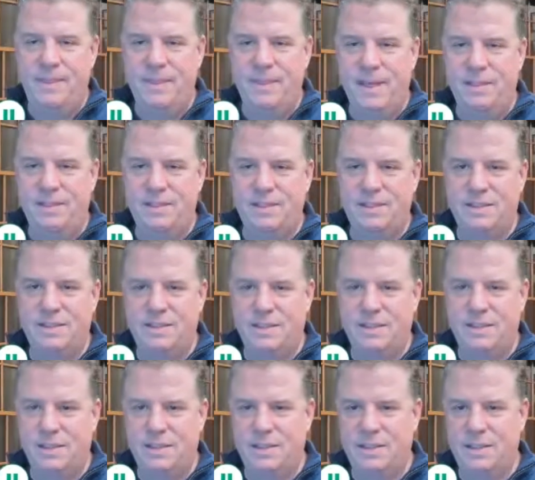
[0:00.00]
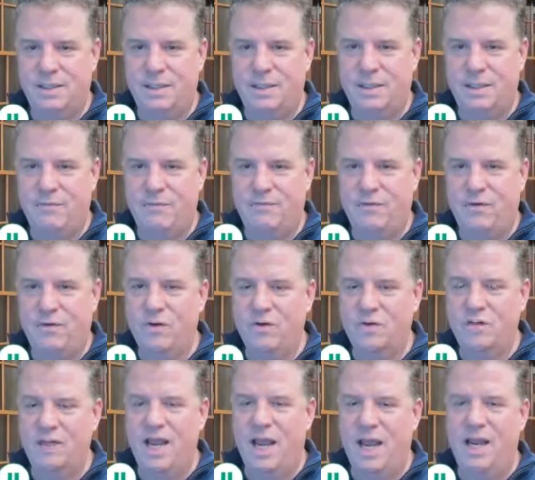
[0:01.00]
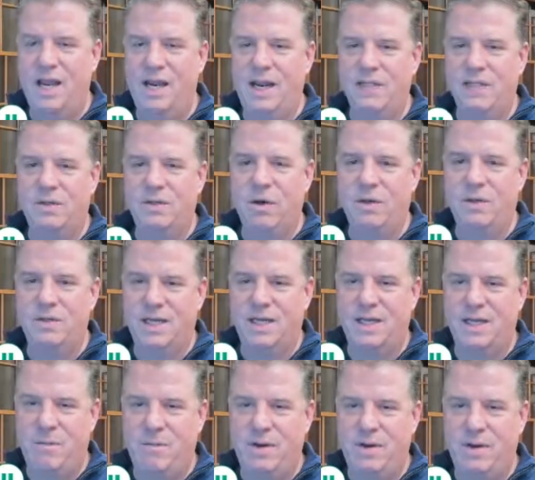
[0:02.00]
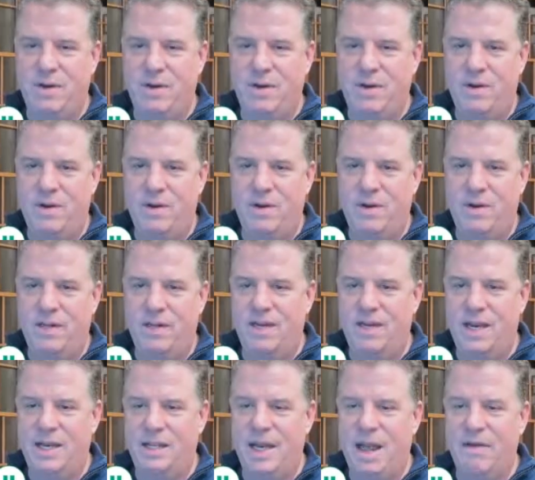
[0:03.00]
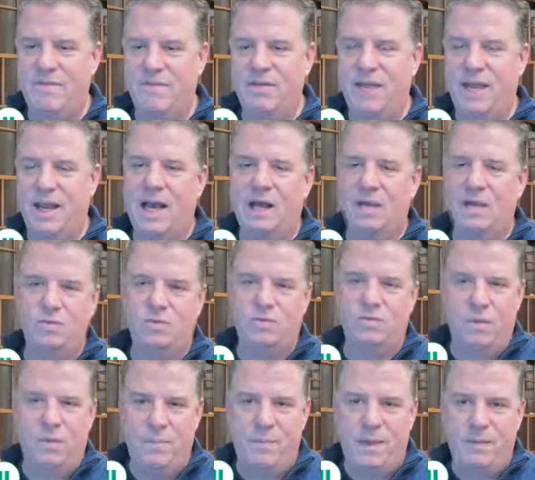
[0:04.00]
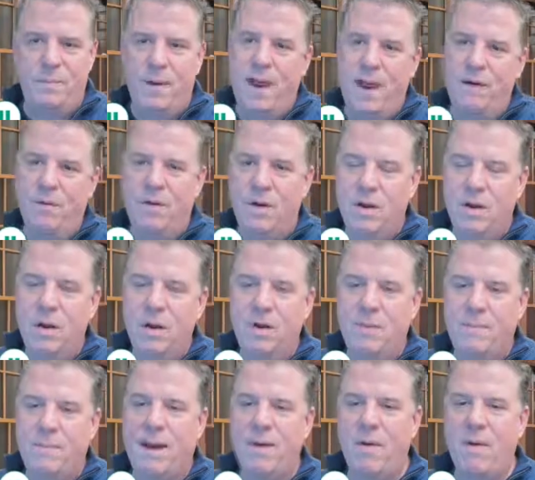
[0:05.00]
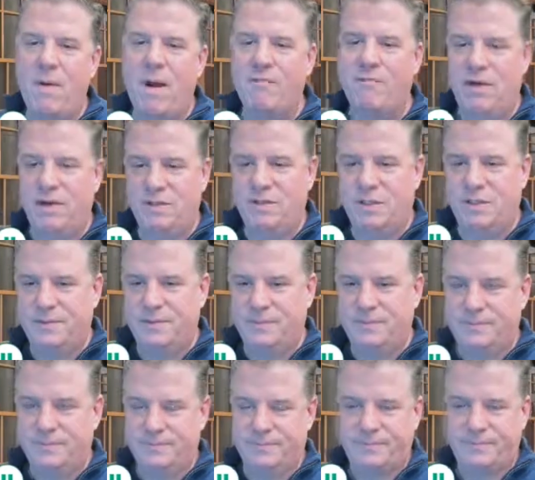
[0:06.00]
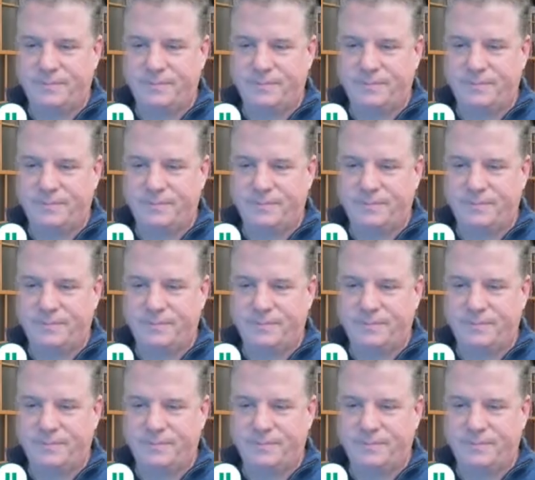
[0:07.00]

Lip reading: this first date, it's always going to keep that one, and then everything else will be by reference.